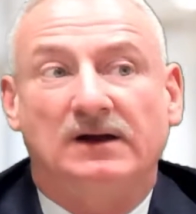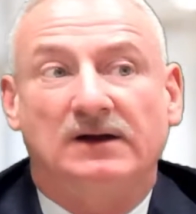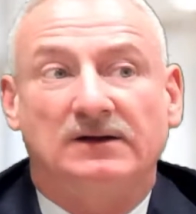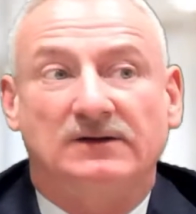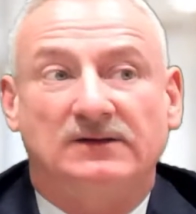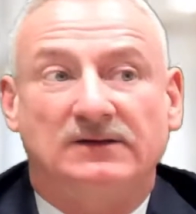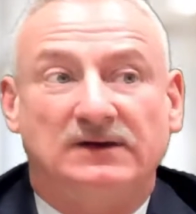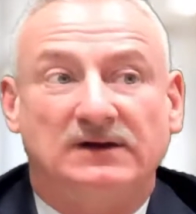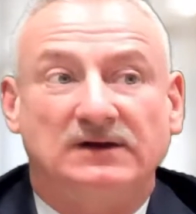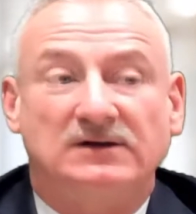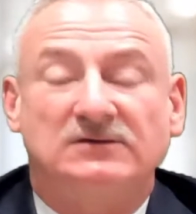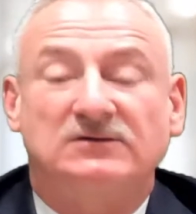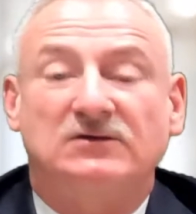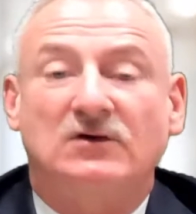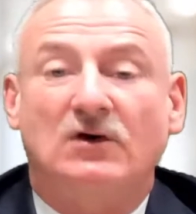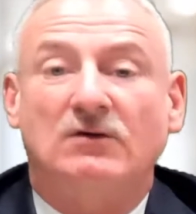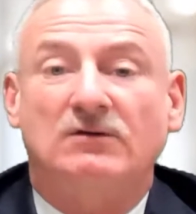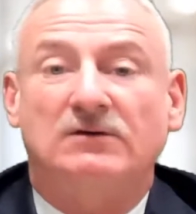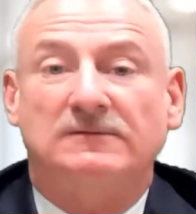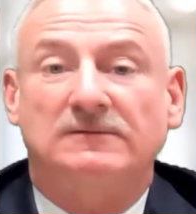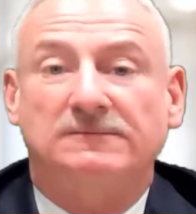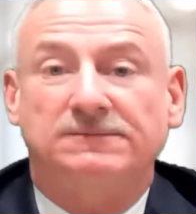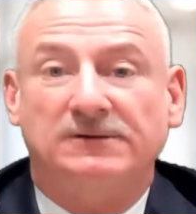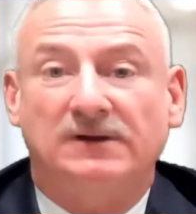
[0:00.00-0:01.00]
these
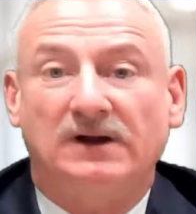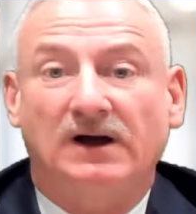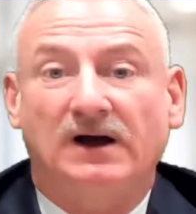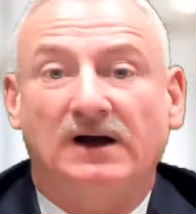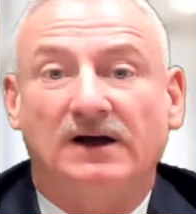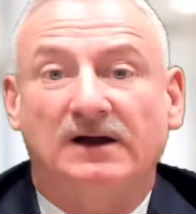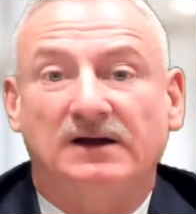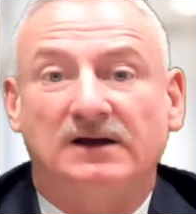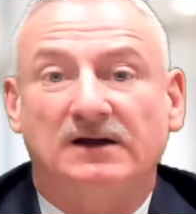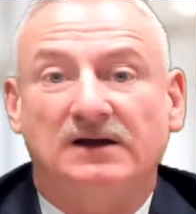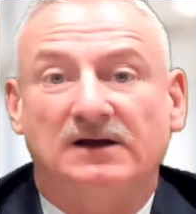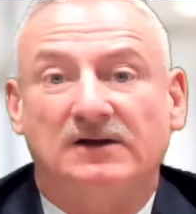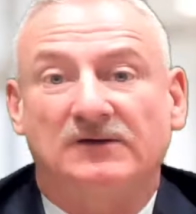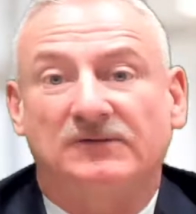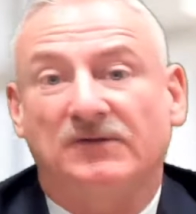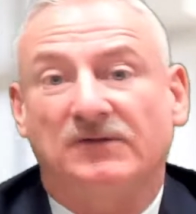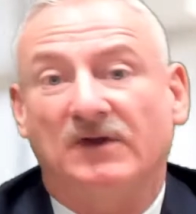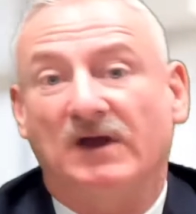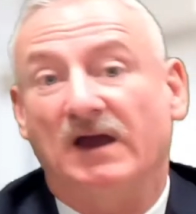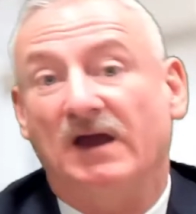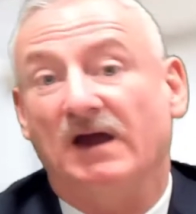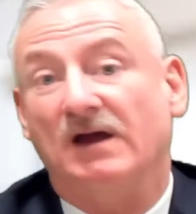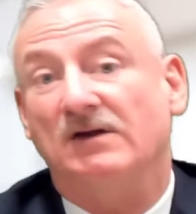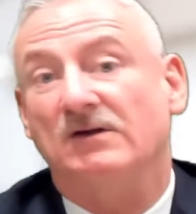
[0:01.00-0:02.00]
don't apply if
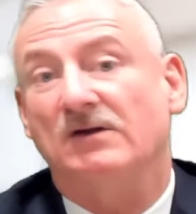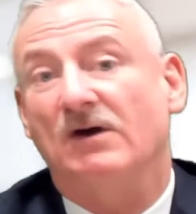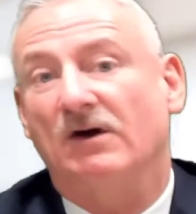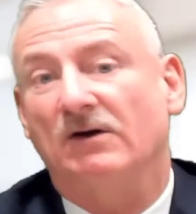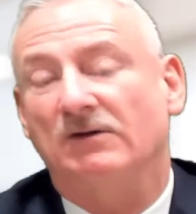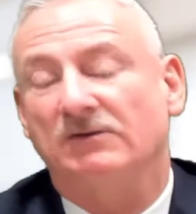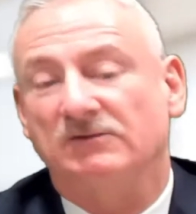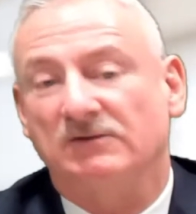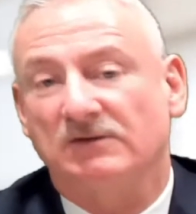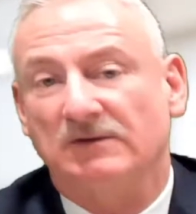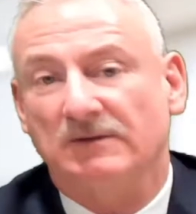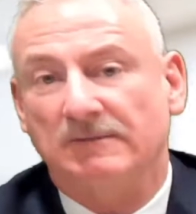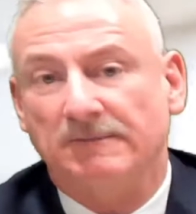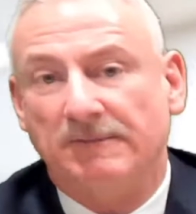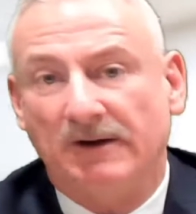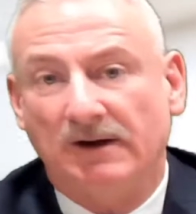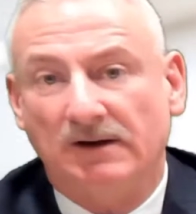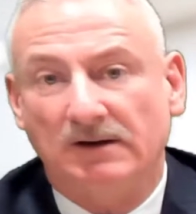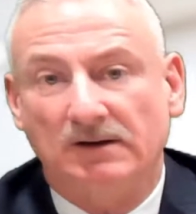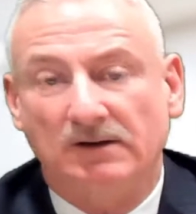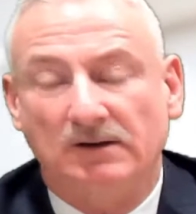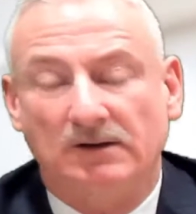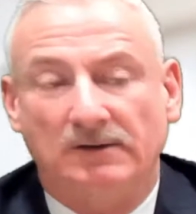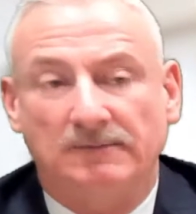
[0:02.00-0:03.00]
they had knowledge
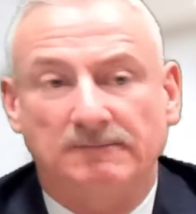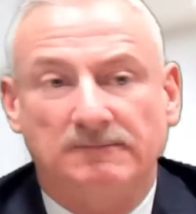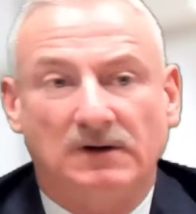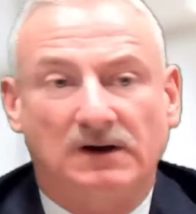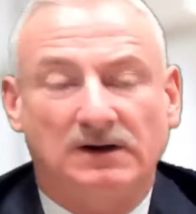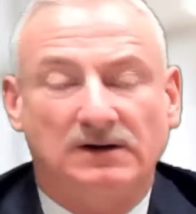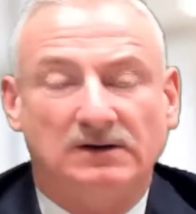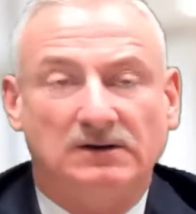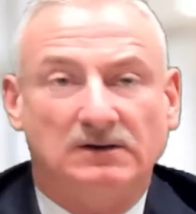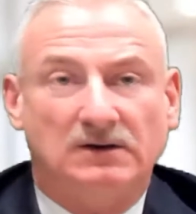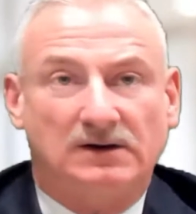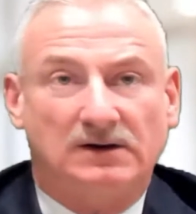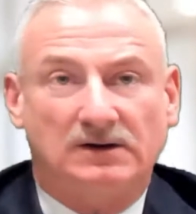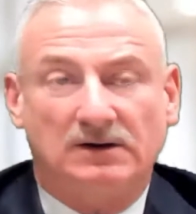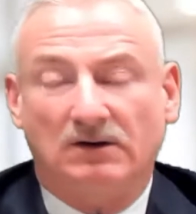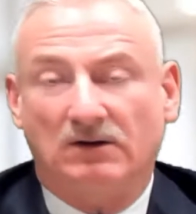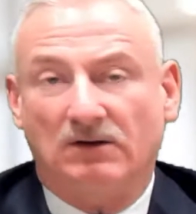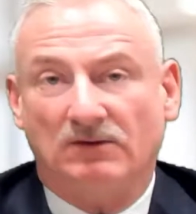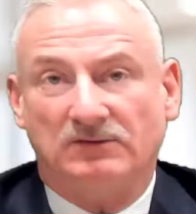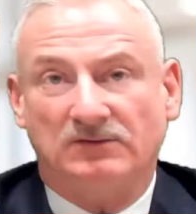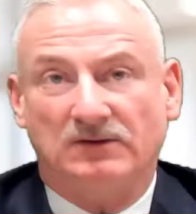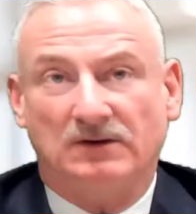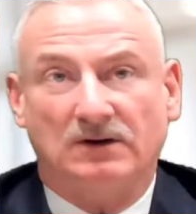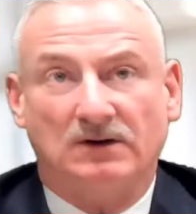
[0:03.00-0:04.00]
independently. I
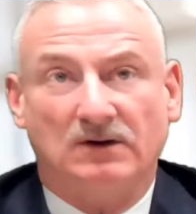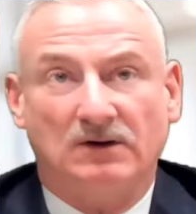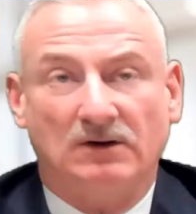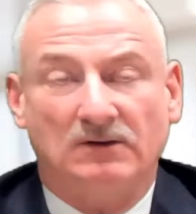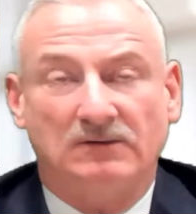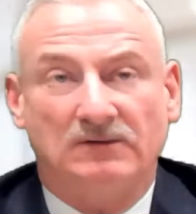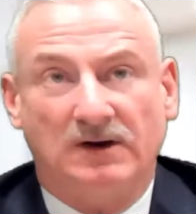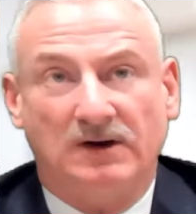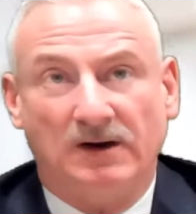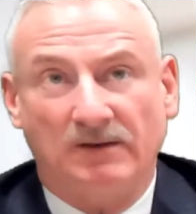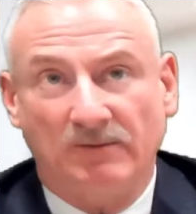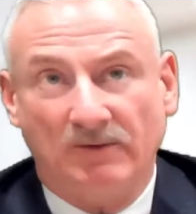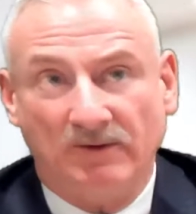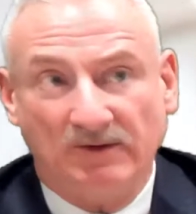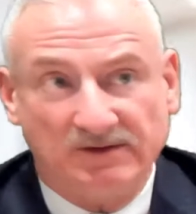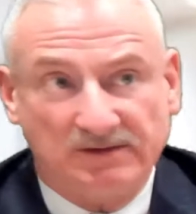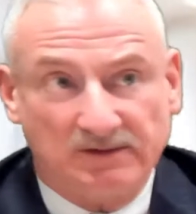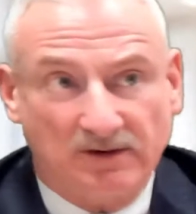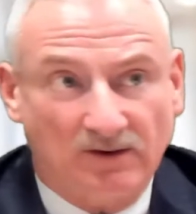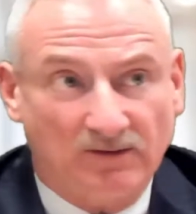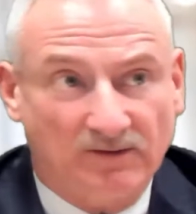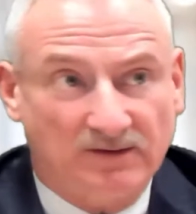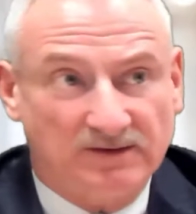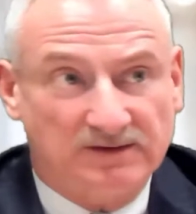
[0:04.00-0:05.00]
negotiated a contract a couple weeks
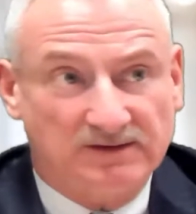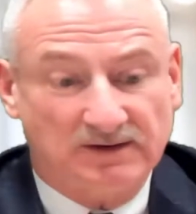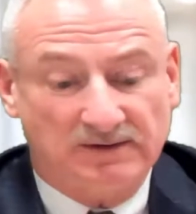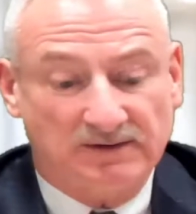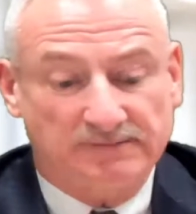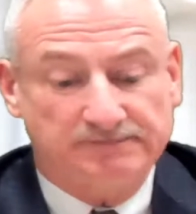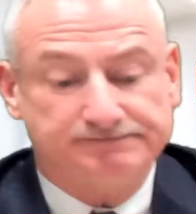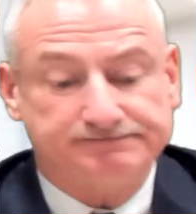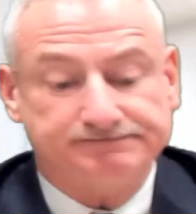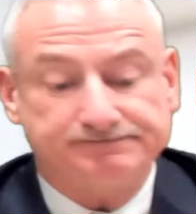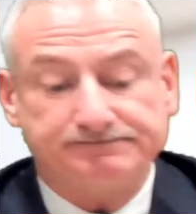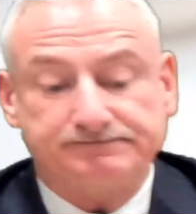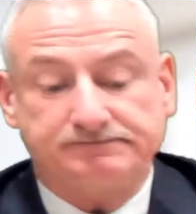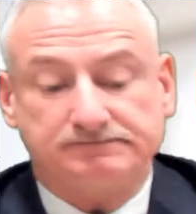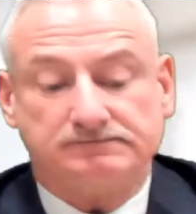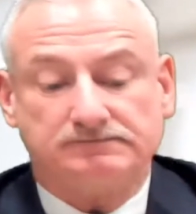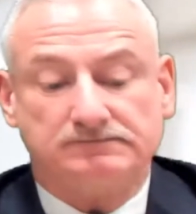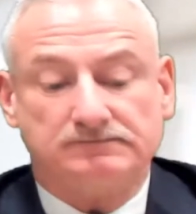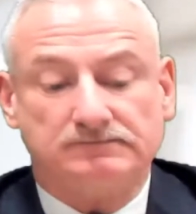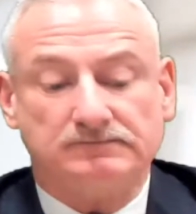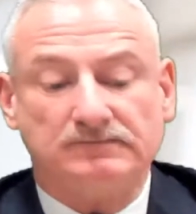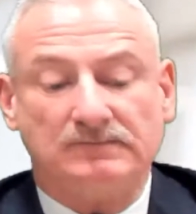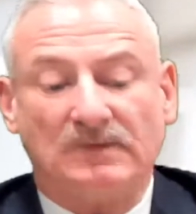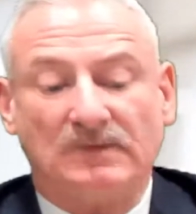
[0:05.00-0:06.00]
ago that said,
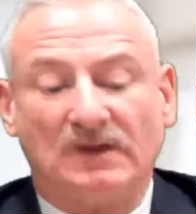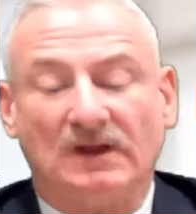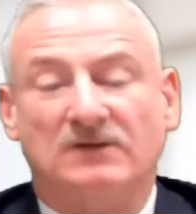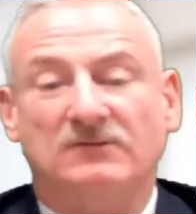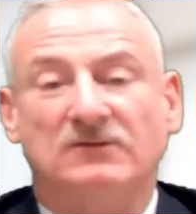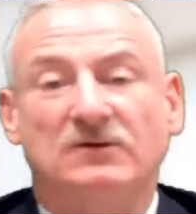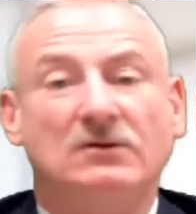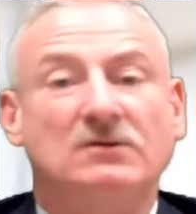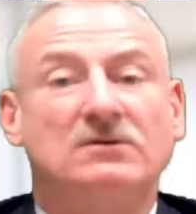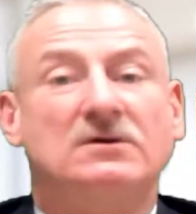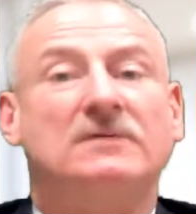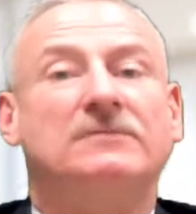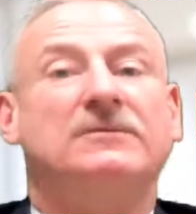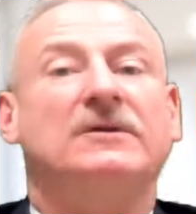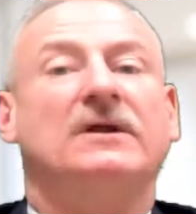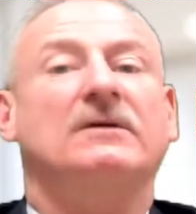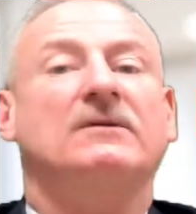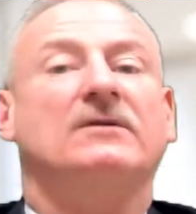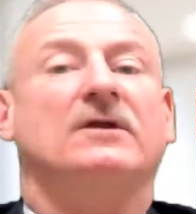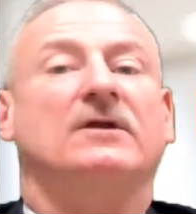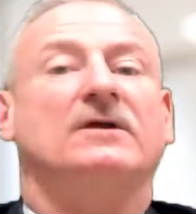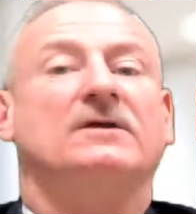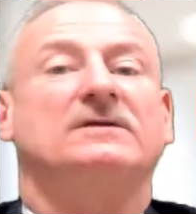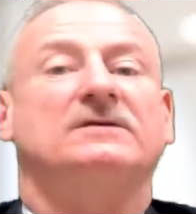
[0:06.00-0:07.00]
if you don't comply
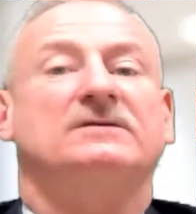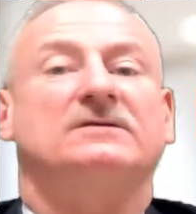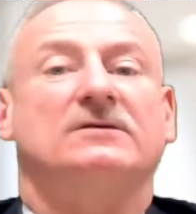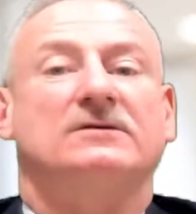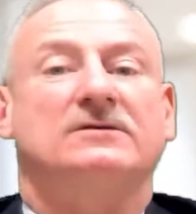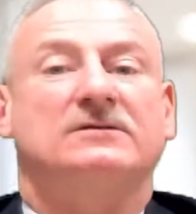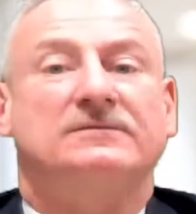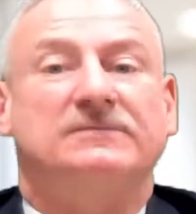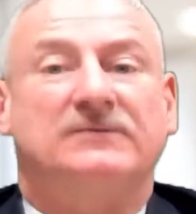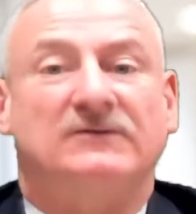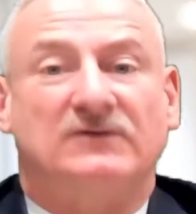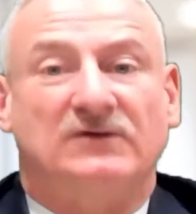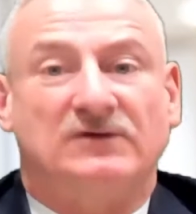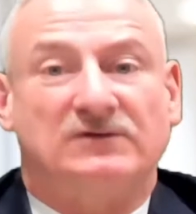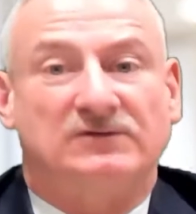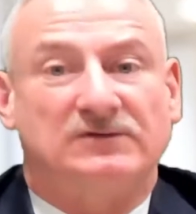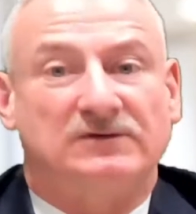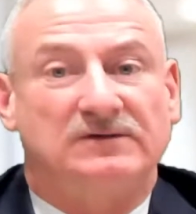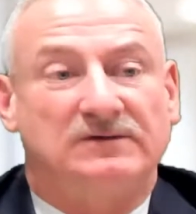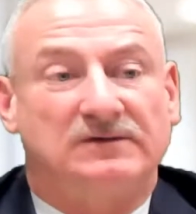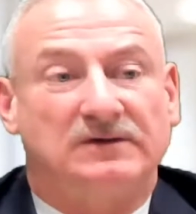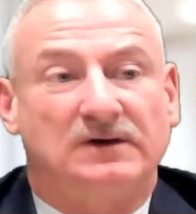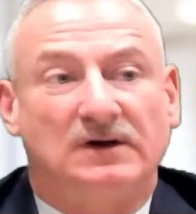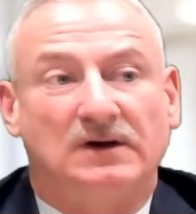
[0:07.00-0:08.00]
with all these notice
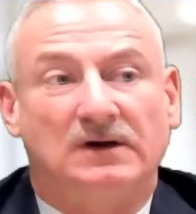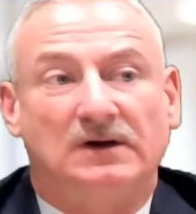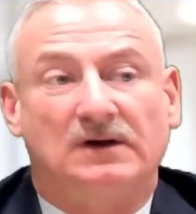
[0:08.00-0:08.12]
provisions,